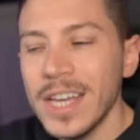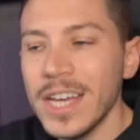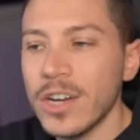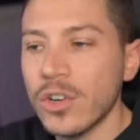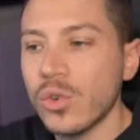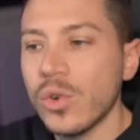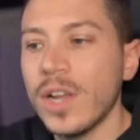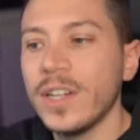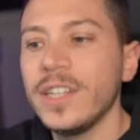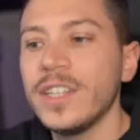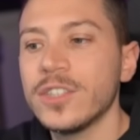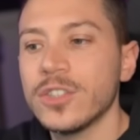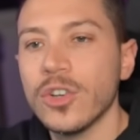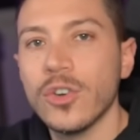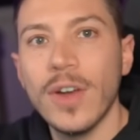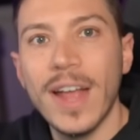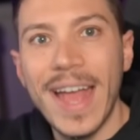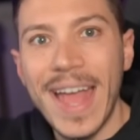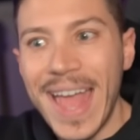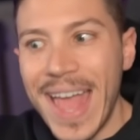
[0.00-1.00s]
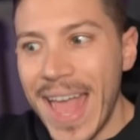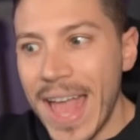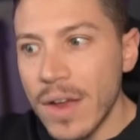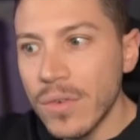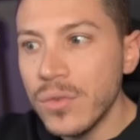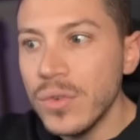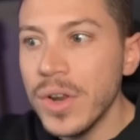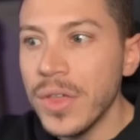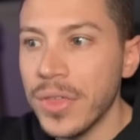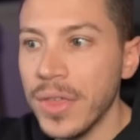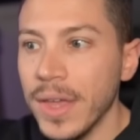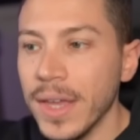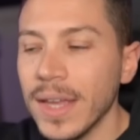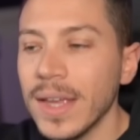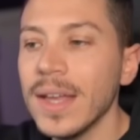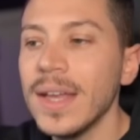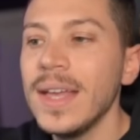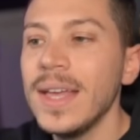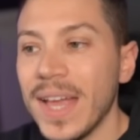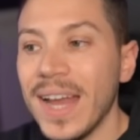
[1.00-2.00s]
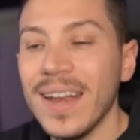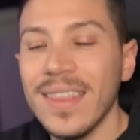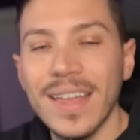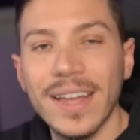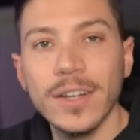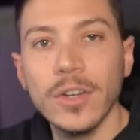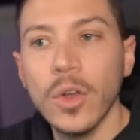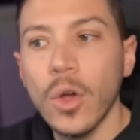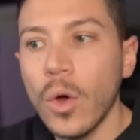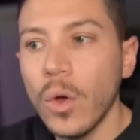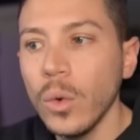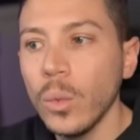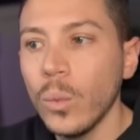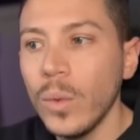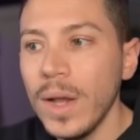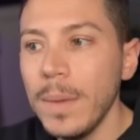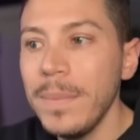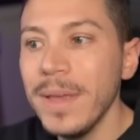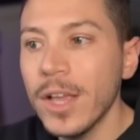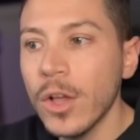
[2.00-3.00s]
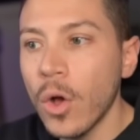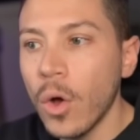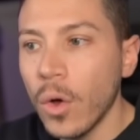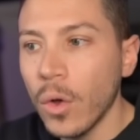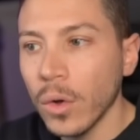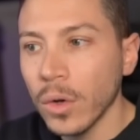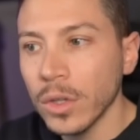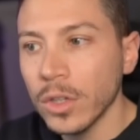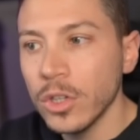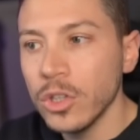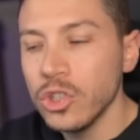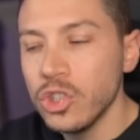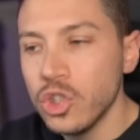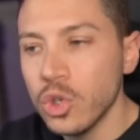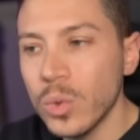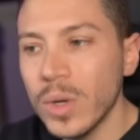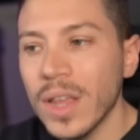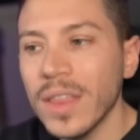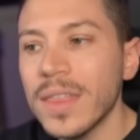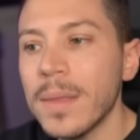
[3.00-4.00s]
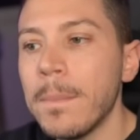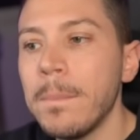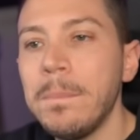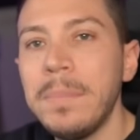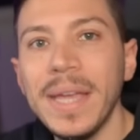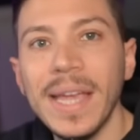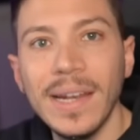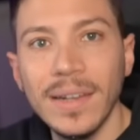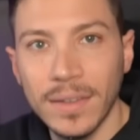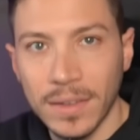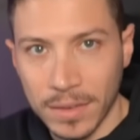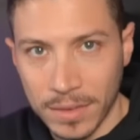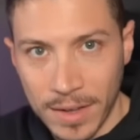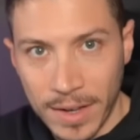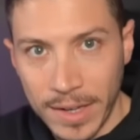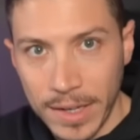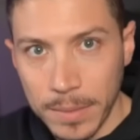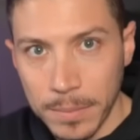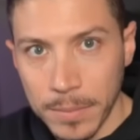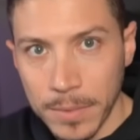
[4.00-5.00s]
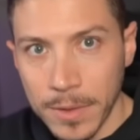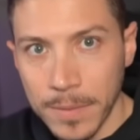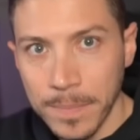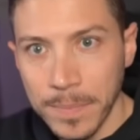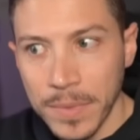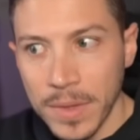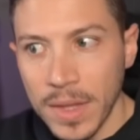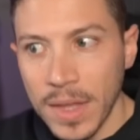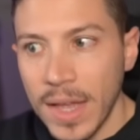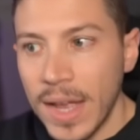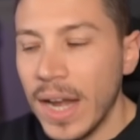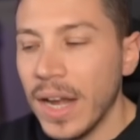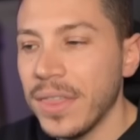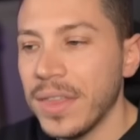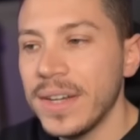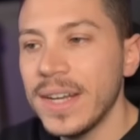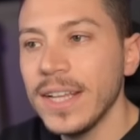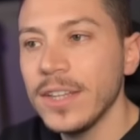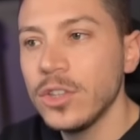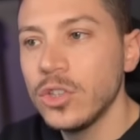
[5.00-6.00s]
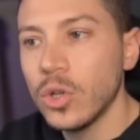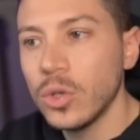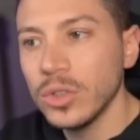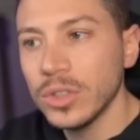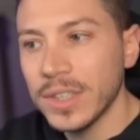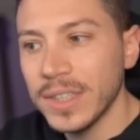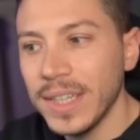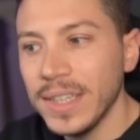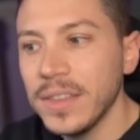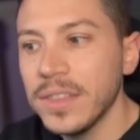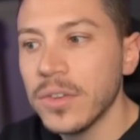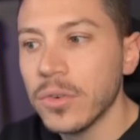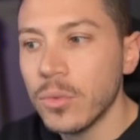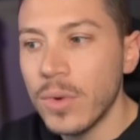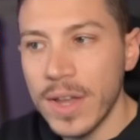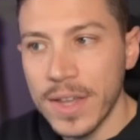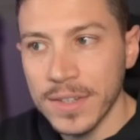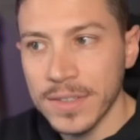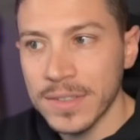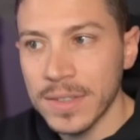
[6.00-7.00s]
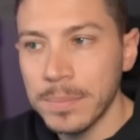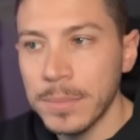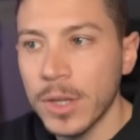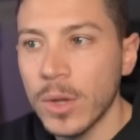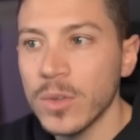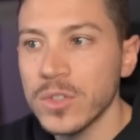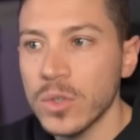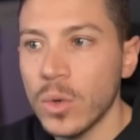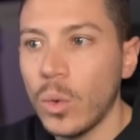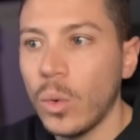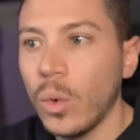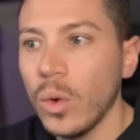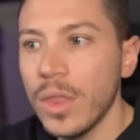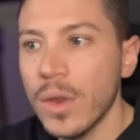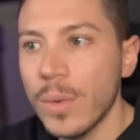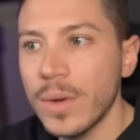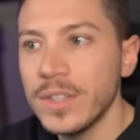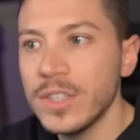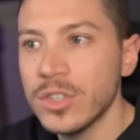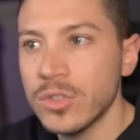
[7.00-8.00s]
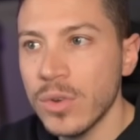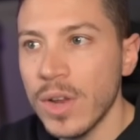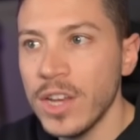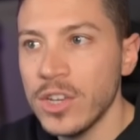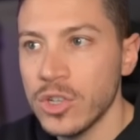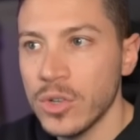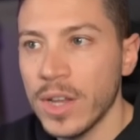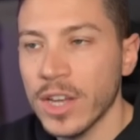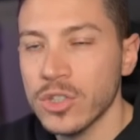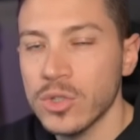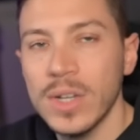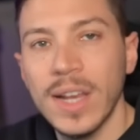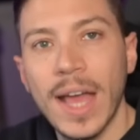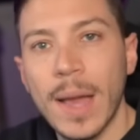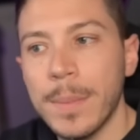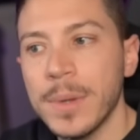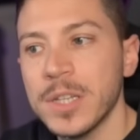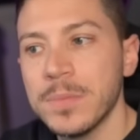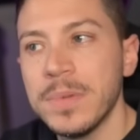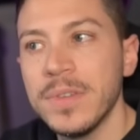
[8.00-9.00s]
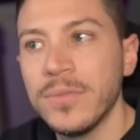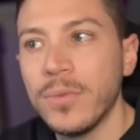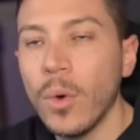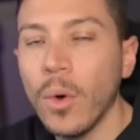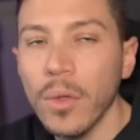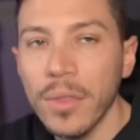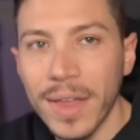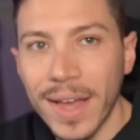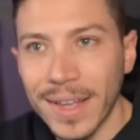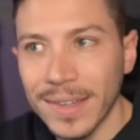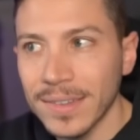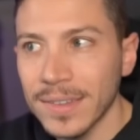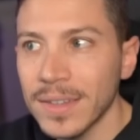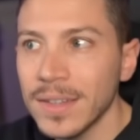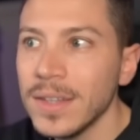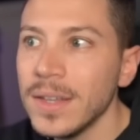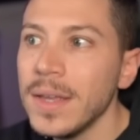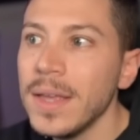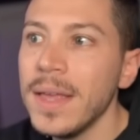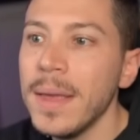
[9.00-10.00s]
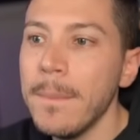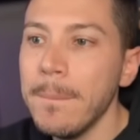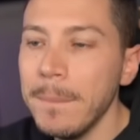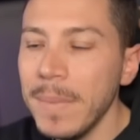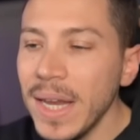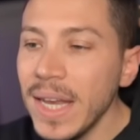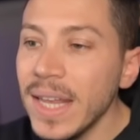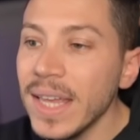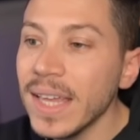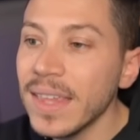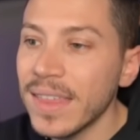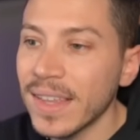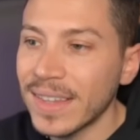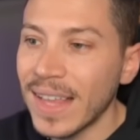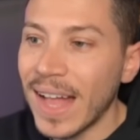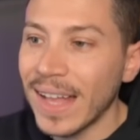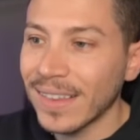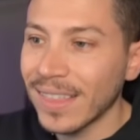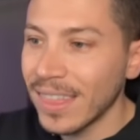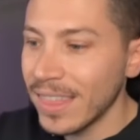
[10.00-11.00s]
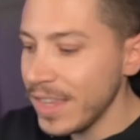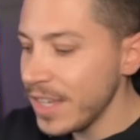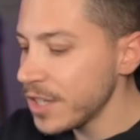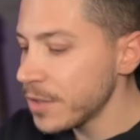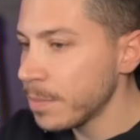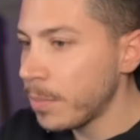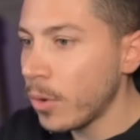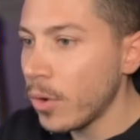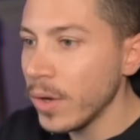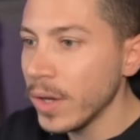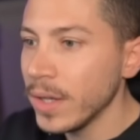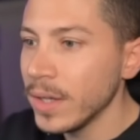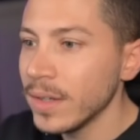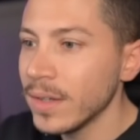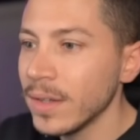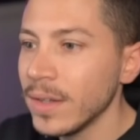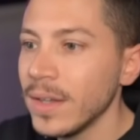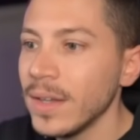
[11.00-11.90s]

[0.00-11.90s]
register everything, and that call will be called during the build time. And then I don't need the rest because all the registration actually happens before that. Meaning that at this point,